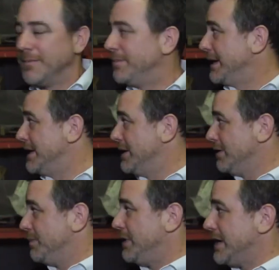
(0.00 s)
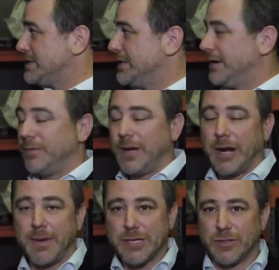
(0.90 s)
But here in the production area, we got to
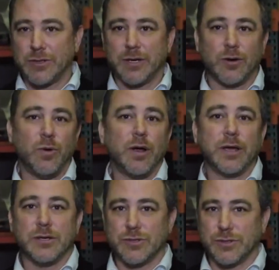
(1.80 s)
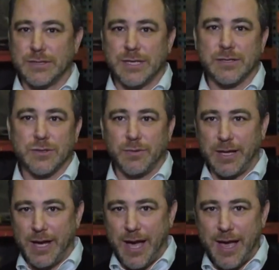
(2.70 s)
make sure that our quality control standards are
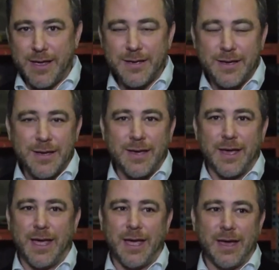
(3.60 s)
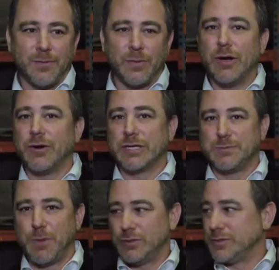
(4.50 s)
really high, and we don't
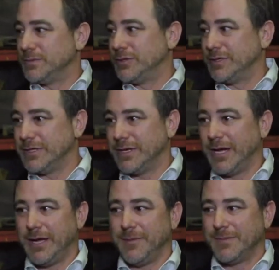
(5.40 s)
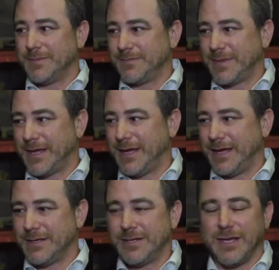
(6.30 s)
expose them to
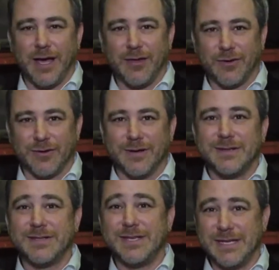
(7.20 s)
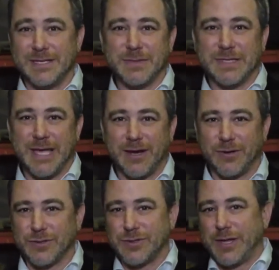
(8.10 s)
the other teas and
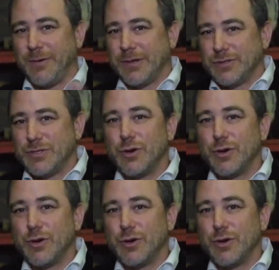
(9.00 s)
botanicals, so that way there's no